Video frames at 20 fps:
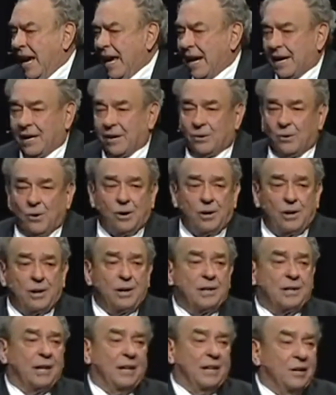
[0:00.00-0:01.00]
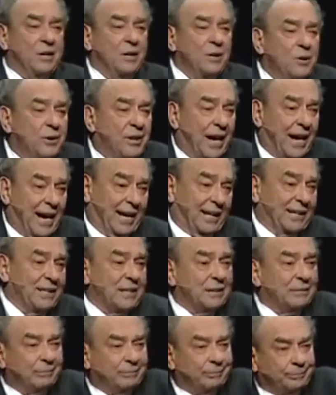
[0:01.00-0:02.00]
And in order to do
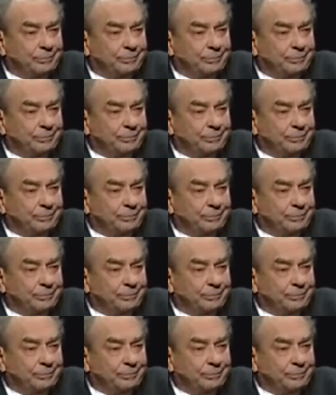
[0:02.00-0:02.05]
that,